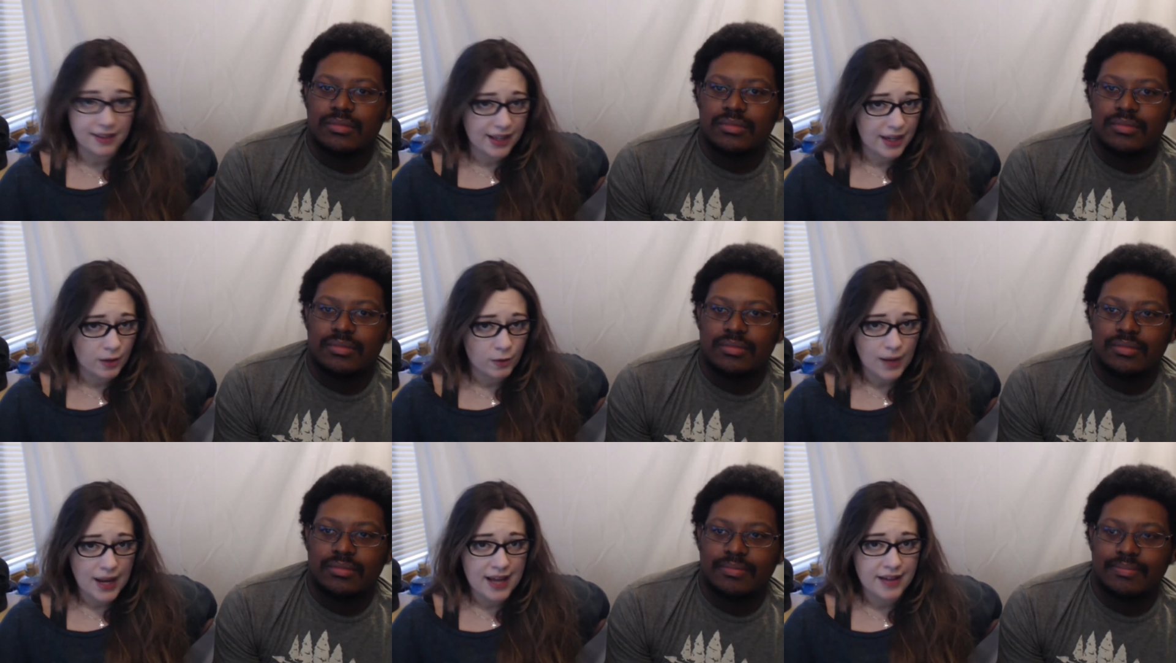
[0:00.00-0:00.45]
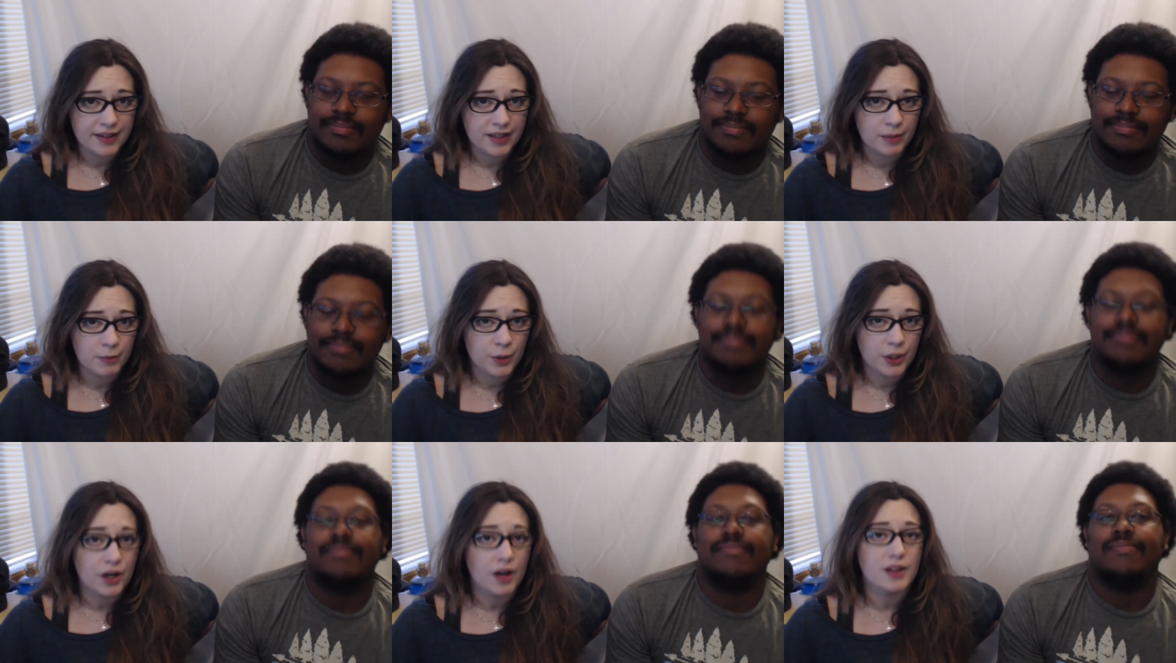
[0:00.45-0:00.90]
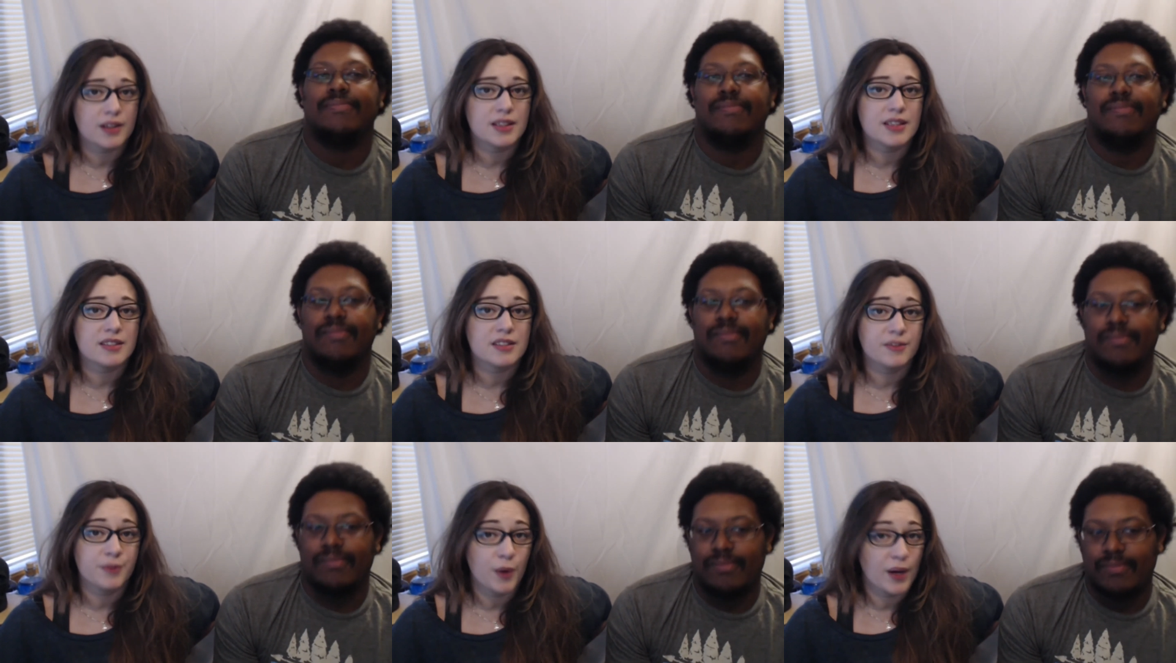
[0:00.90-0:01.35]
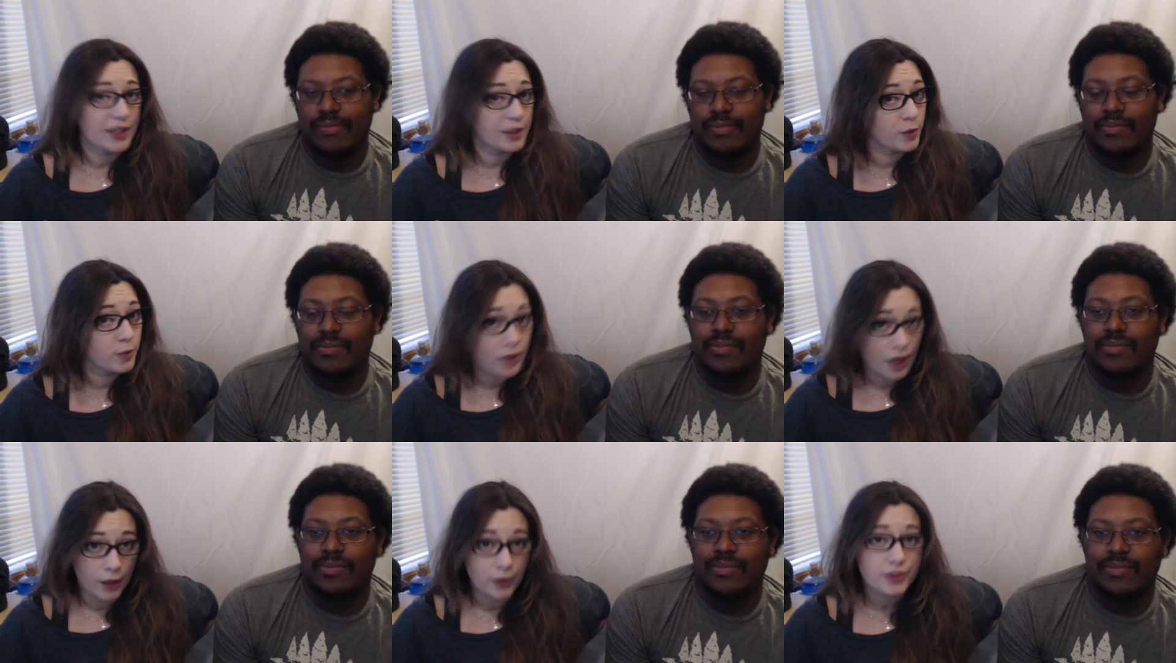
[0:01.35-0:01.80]
Speaker 1: at random, regardless of what you
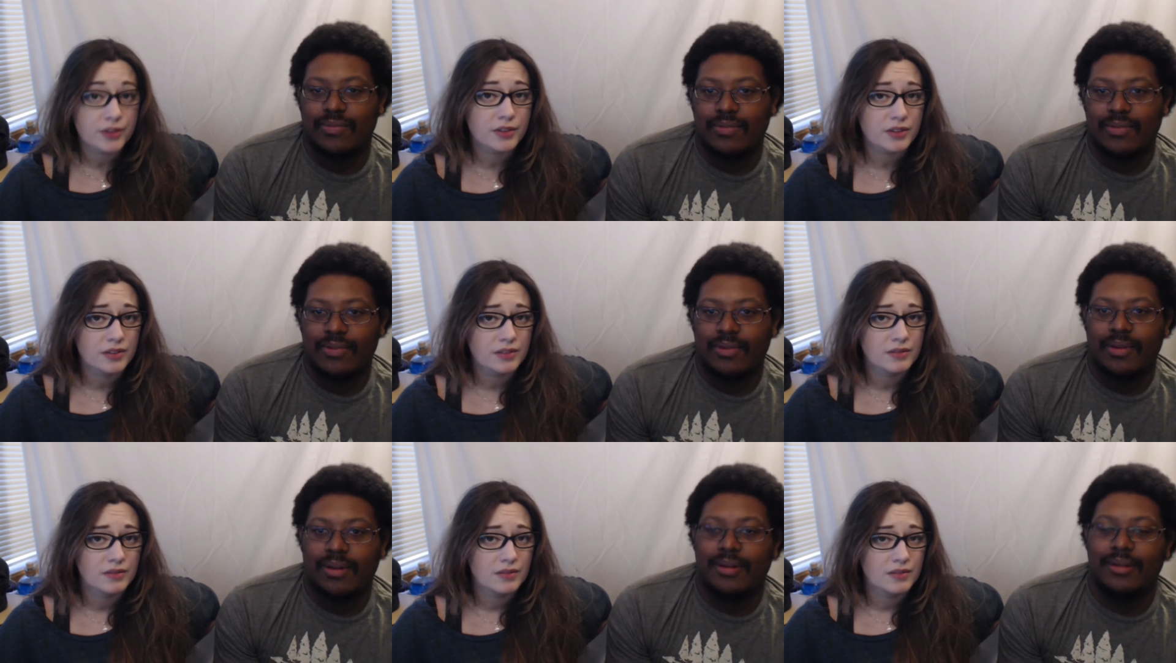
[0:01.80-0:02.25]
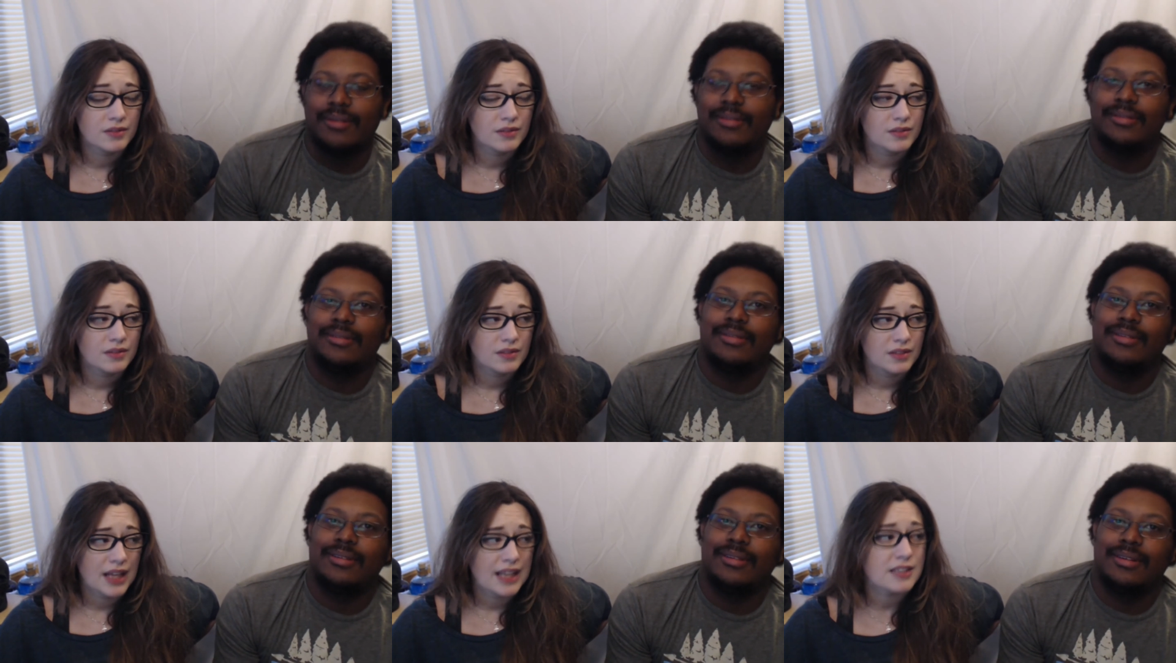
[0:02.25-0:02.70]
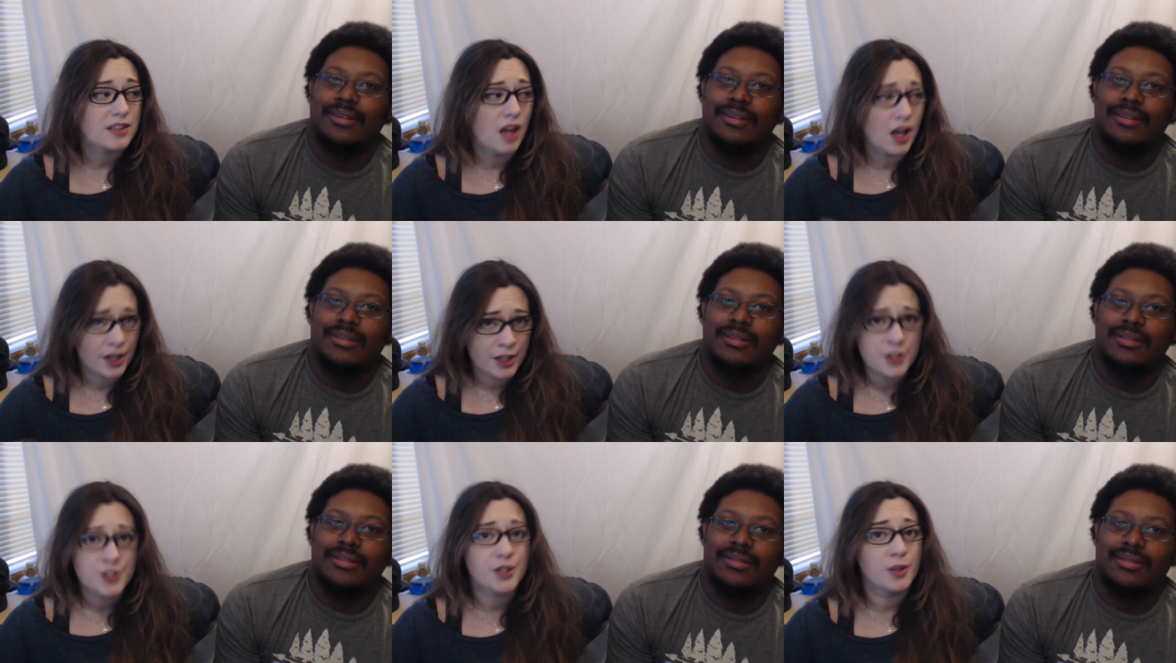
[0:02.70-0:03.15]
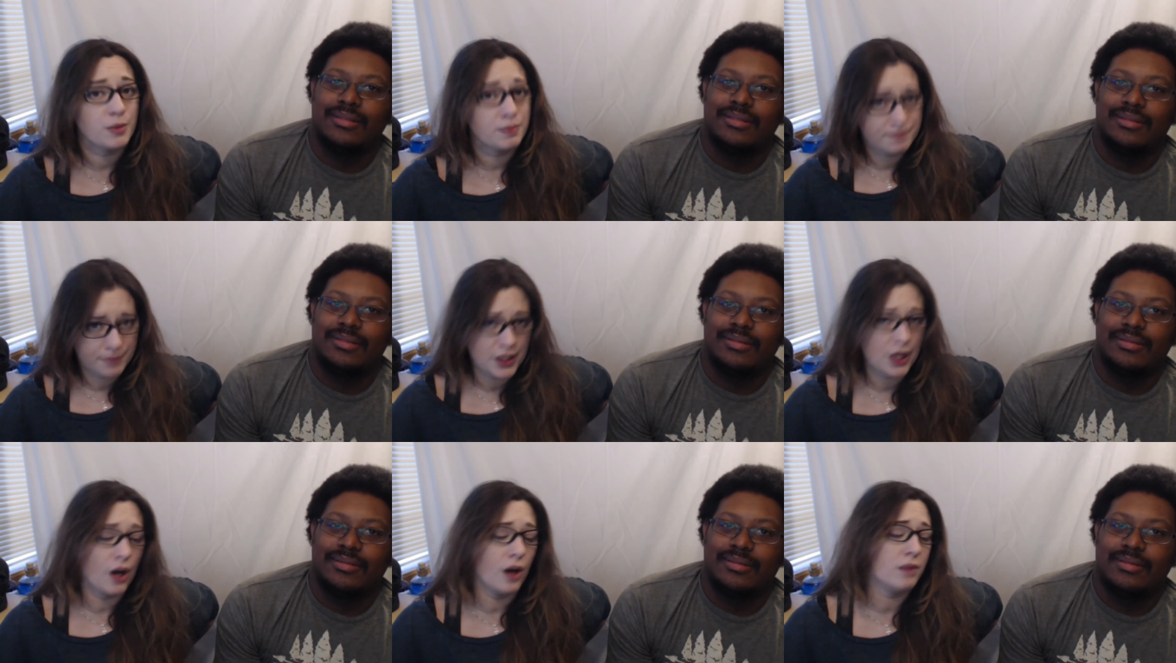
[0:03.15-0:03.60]
wrote, as long as you,
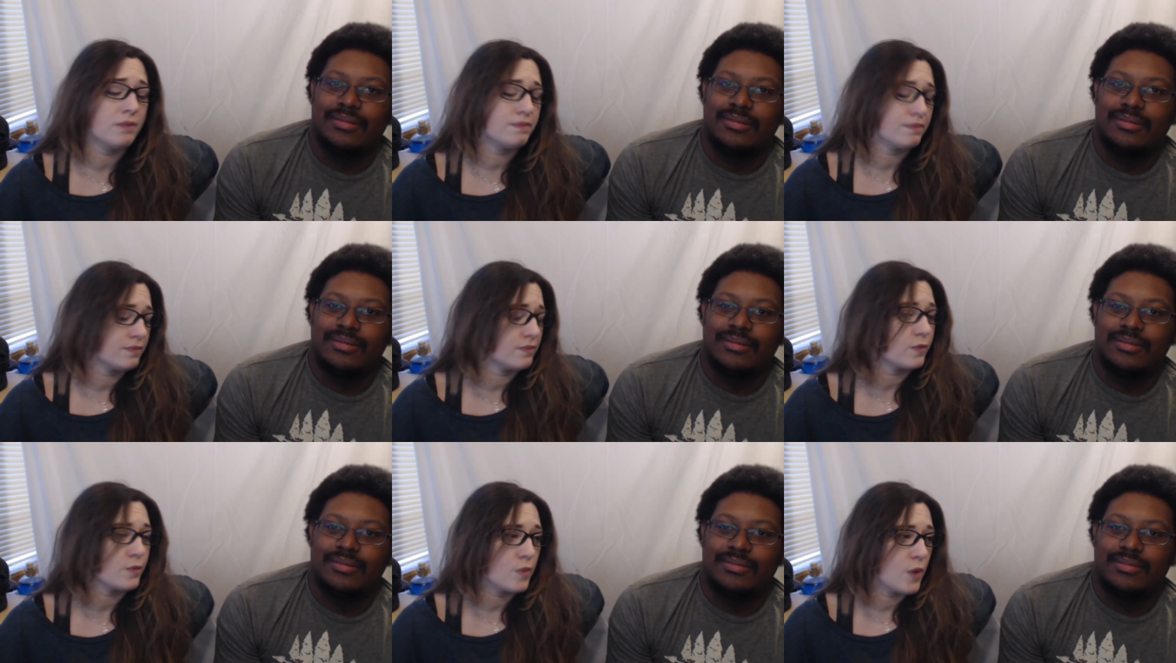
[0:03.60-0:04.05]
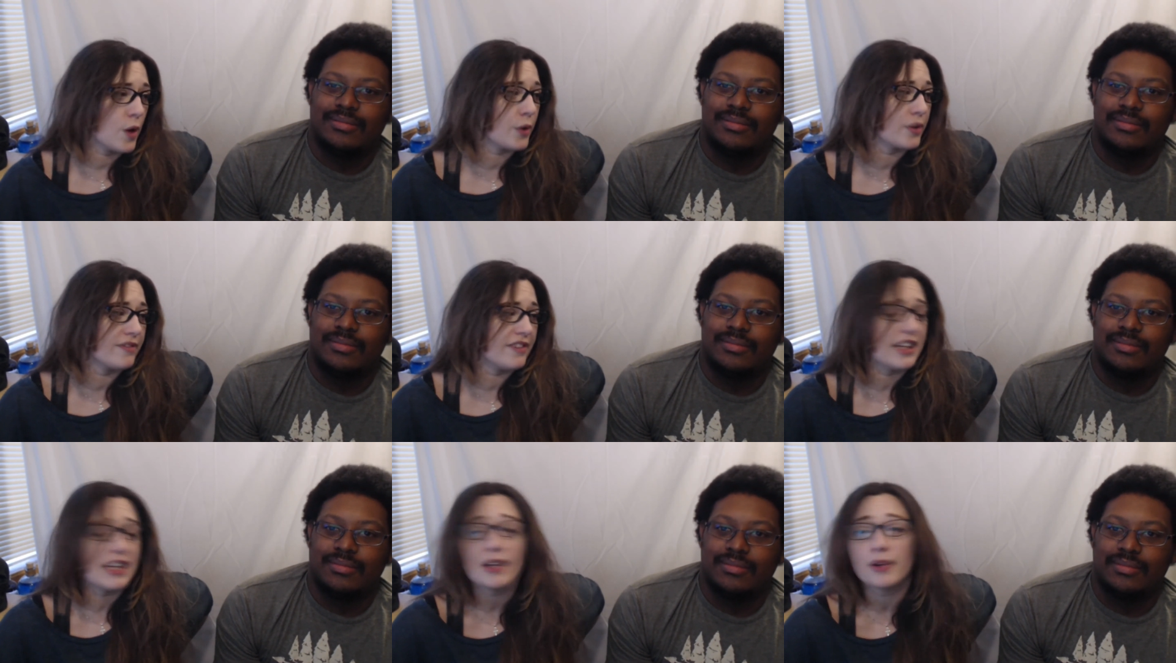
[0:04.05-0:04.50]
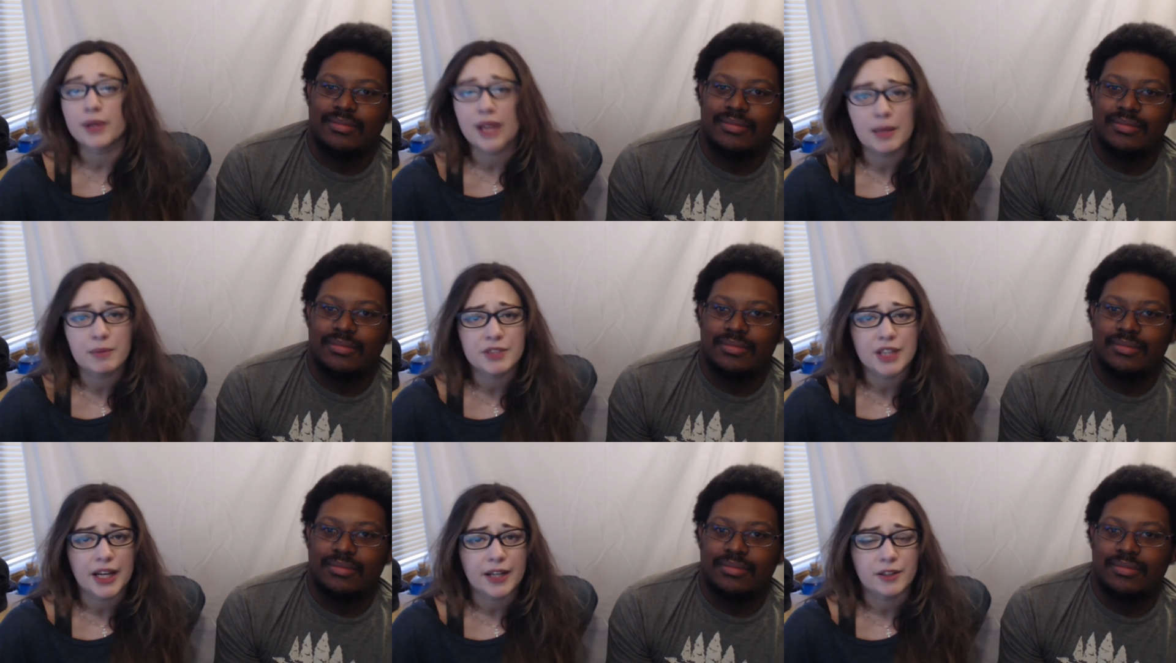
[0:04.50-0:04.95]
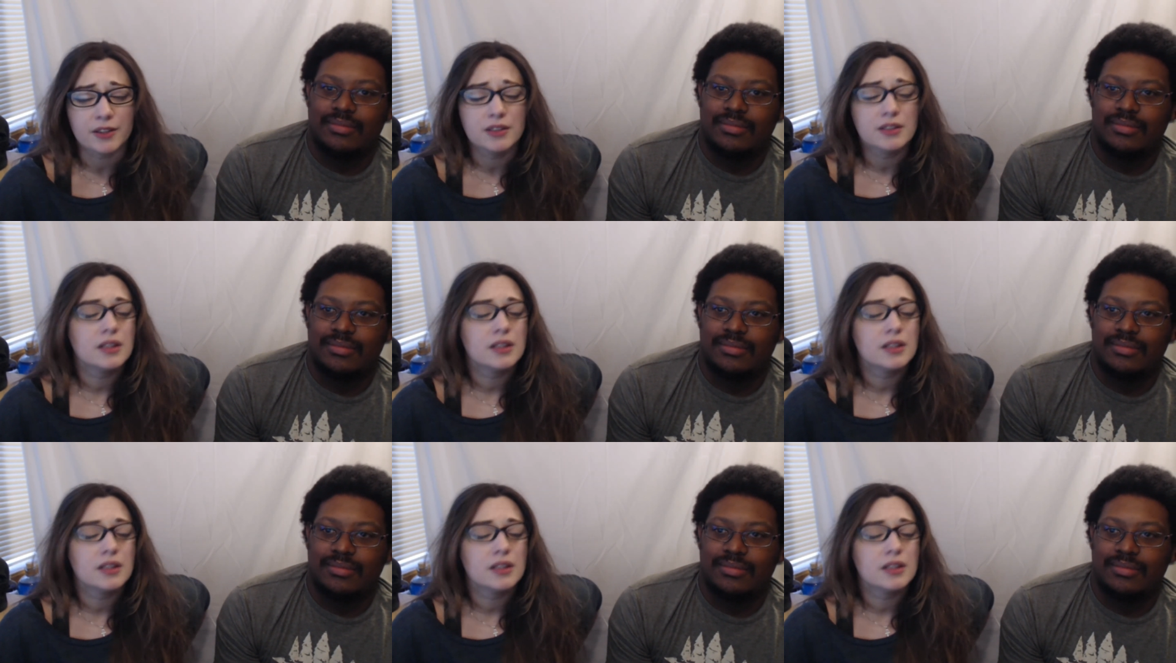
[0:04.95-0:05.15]
you know, wrote a video game title